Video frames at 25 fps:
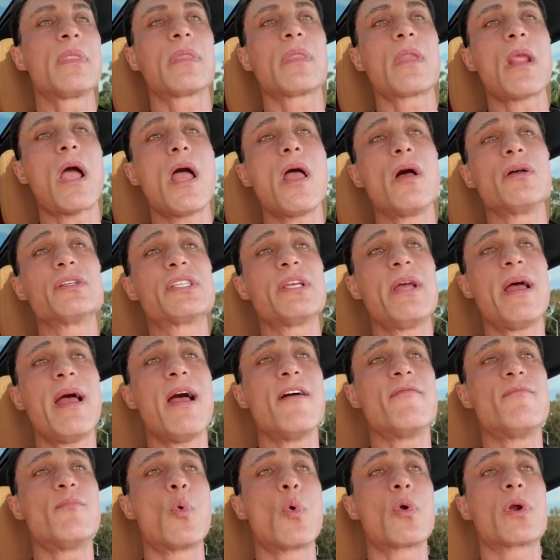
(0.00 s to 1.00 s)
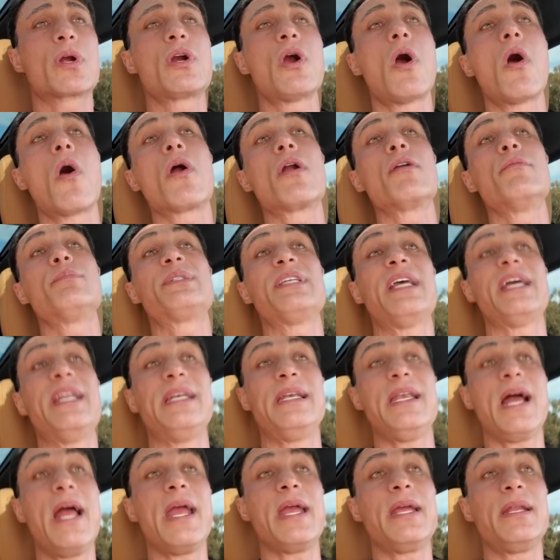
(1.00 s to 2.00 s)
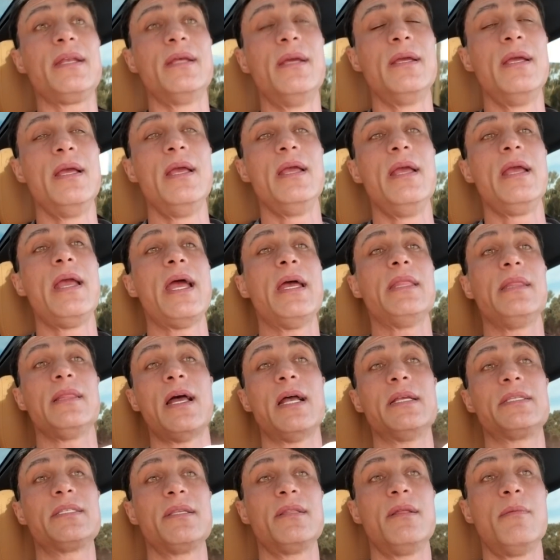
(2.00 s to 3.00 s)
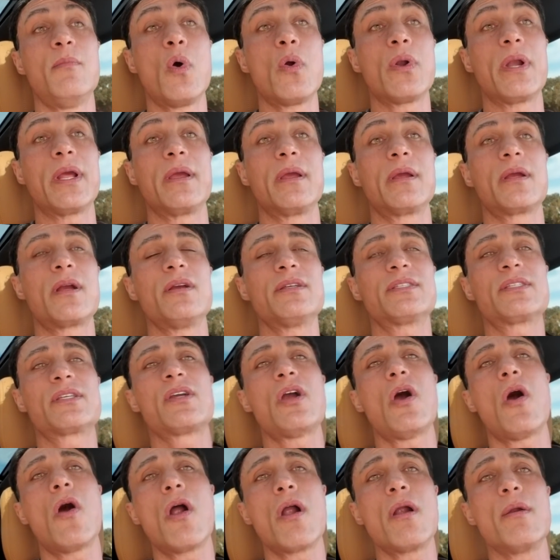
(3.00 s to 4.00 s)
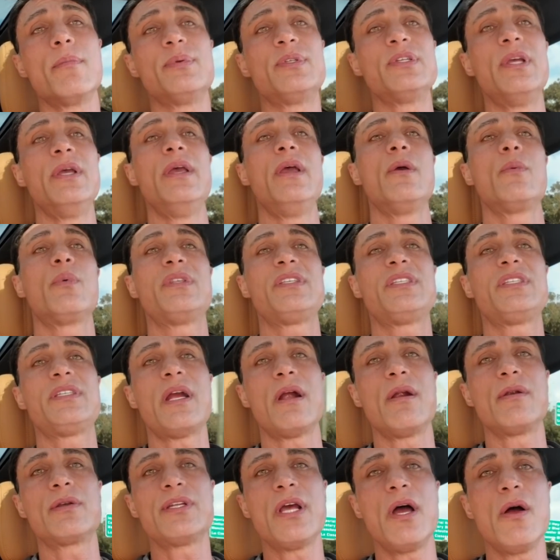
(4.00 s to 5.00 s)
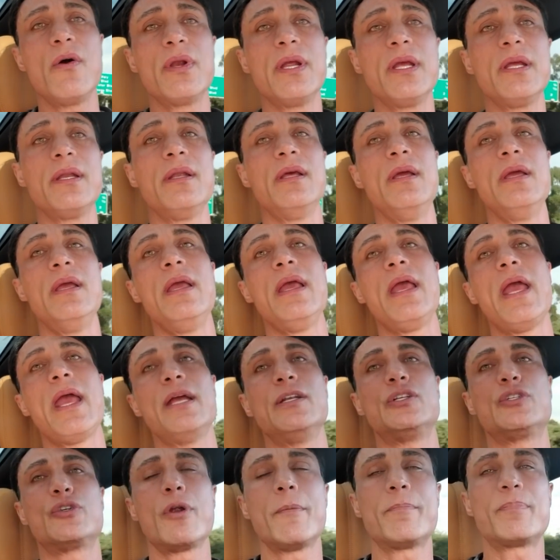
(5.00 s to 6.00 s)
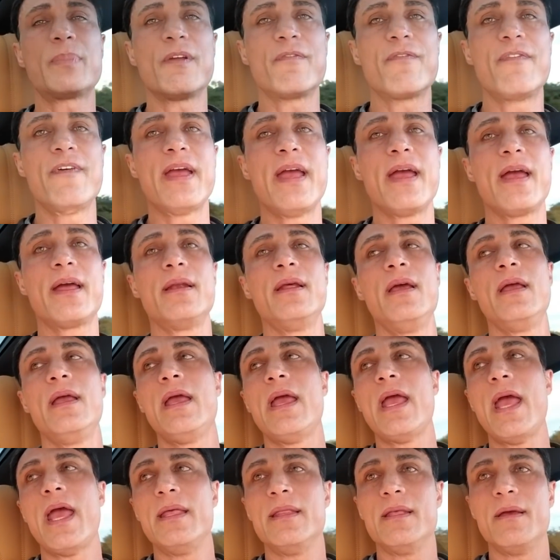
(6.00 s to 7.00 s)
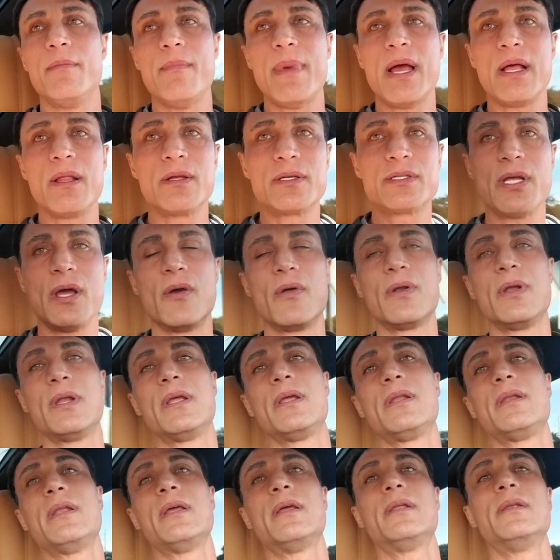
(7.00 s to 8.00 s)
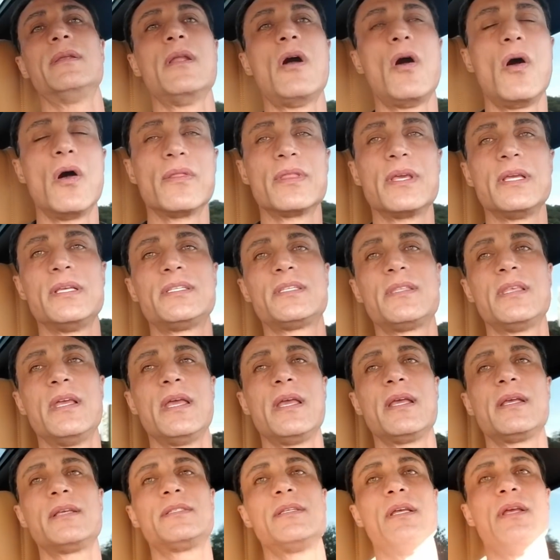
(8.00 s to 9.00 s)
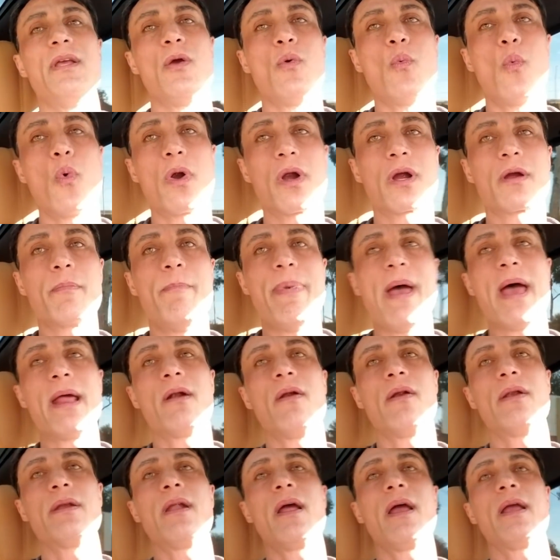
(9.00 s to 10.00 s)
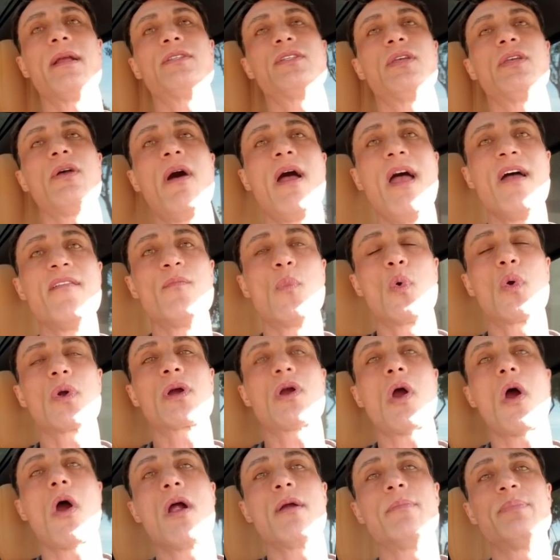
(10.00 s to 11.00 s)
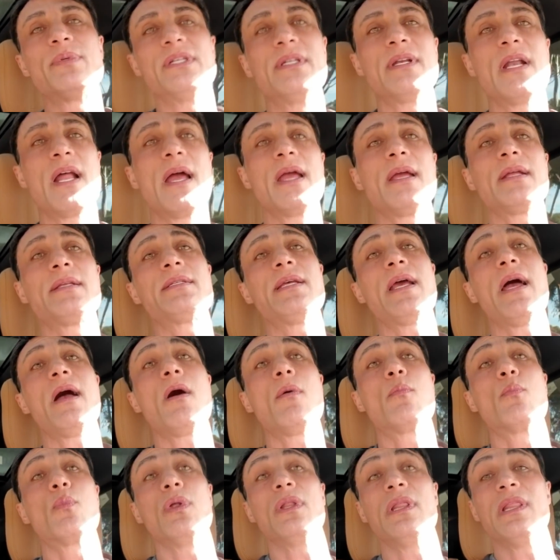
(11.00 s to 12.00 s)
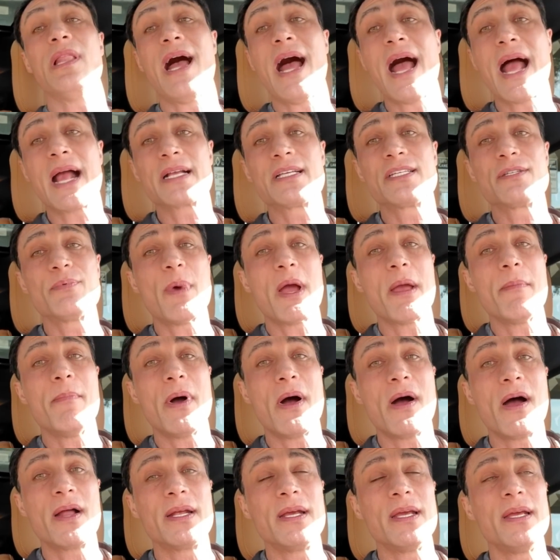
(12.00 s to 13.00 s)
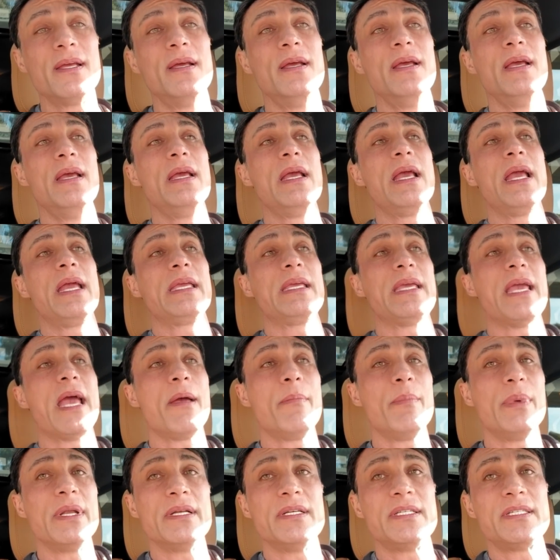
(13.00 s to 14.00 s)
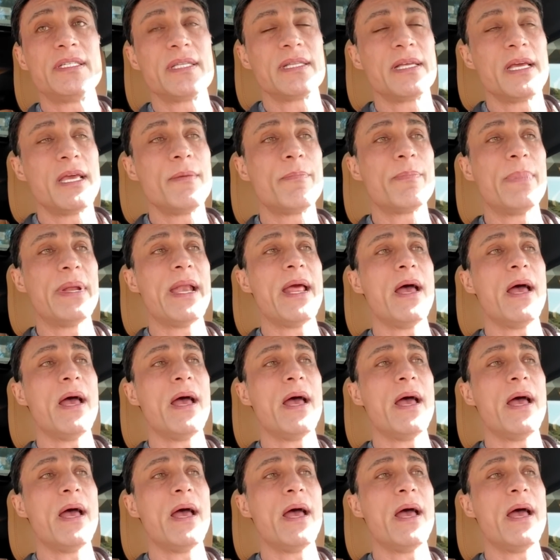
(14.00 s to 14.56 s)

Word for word: I also have more carbs at night and less in the morning, because carbs with serotonin and tryptophan and then melatonin and all these things work better at night. So I have more carbs at night to help relax my body and get me to sleep and